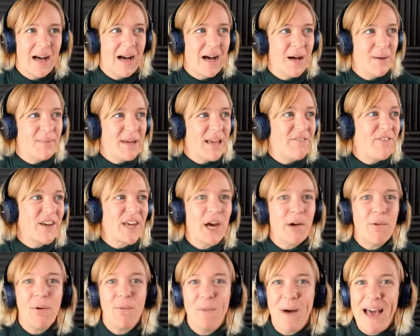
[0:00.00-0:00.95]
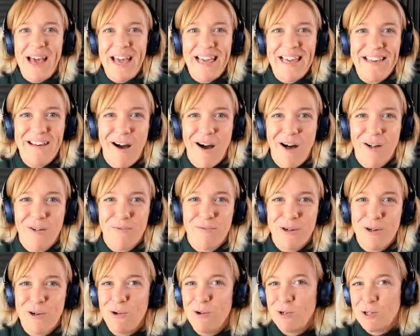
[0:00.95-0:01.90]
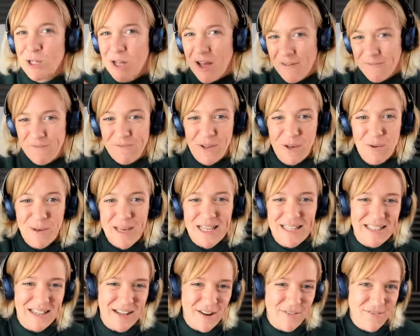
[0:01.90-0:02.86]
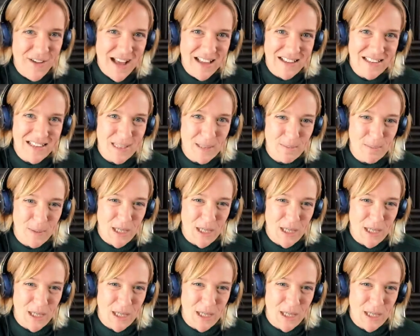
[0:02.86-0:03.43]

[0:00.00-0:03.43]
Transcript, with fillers: Um, if I go away, I'll record a few weeks in advance,